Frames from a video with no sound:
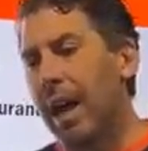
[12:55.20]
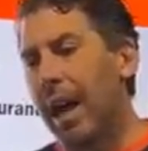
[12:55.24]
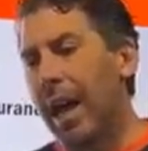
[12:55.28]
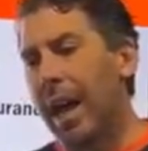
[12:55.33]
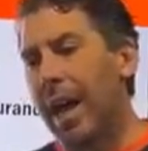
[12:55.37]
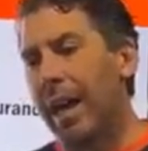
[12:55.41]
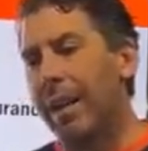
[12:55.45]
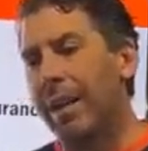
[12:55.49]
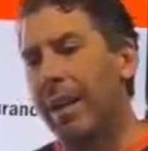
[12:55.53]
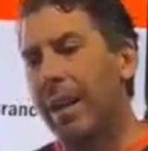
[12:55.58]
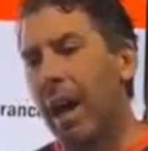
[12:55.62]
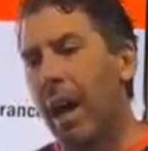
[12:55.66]

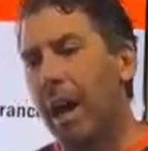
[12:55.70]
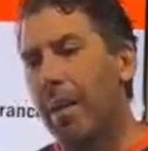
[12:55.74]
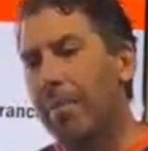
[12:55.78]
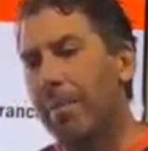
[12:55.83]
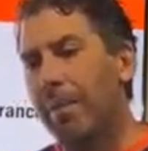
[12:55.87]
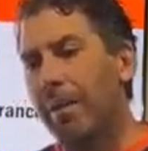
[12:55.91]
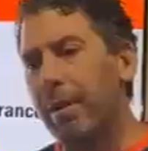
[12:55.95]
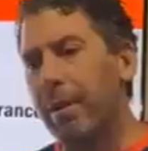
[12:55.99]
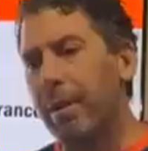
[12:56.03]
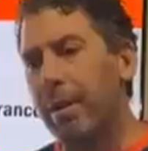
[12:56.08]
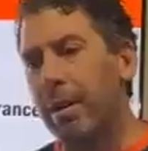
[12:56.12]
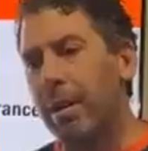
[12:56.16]
had an
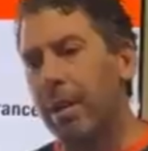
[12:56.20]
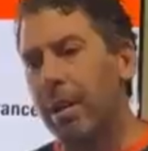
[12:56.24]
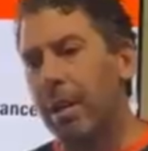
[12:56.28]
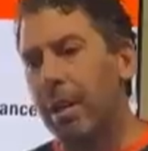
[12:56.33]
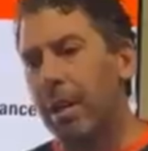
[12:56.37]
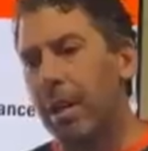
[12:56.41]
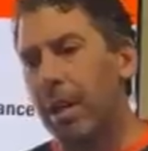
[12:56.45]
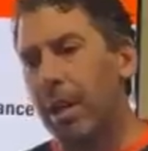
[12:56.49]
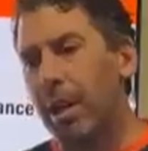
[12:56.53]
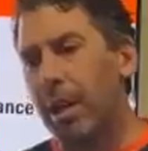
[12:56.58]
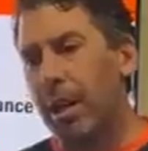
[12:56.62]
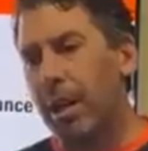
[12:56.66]
upper
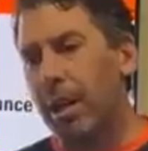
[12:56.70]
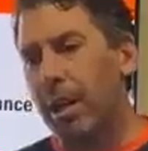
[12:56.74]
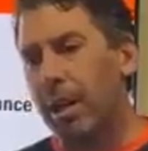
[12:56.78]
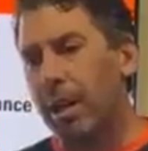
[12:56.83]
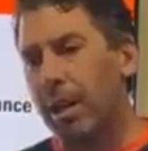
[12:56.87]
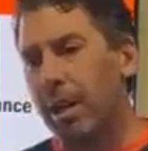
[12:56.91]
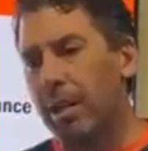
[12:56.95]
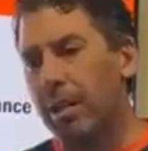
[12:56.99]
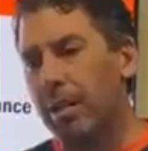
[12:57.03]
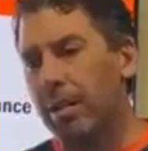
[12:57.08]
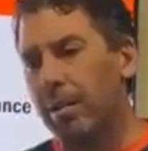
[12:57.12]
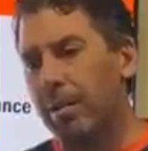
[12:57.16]

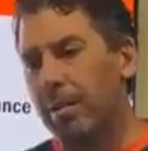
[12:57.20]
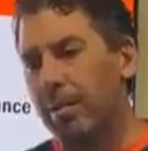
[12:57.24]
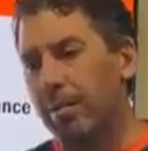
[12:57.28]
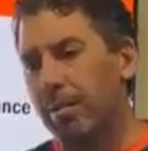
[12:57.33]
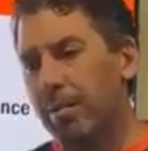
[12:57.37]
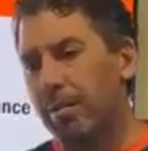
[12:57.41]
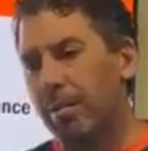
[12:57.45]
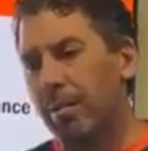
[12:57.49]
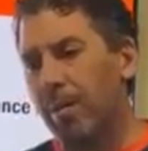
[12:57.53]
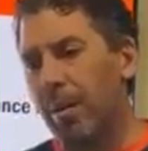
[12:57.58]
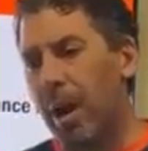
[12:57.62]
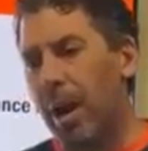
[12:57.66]

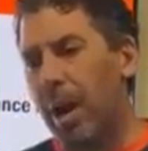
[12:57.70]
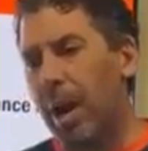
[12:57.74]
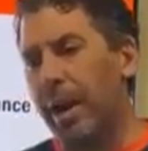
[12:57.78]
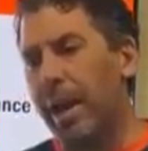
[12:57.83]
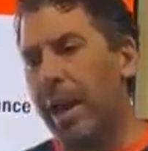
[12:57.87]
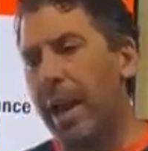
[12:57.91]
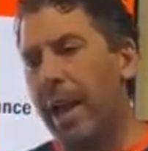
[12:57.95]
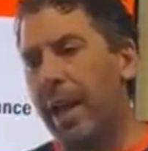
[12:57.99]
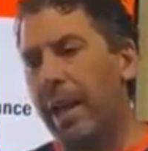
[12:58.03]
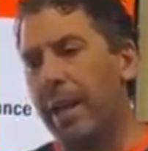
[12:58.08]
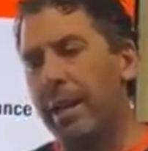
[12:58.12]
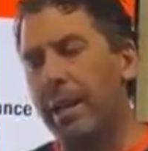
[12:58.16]

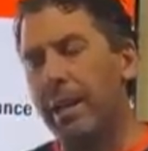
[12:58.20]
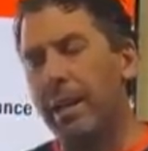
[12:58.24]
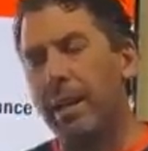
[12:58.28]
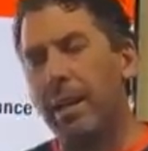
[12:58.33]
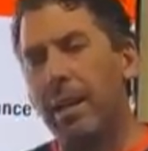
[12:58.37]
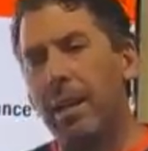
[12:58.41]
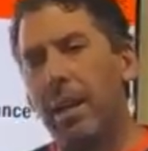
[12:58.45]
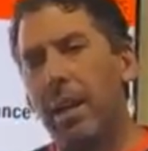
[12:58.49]
rod end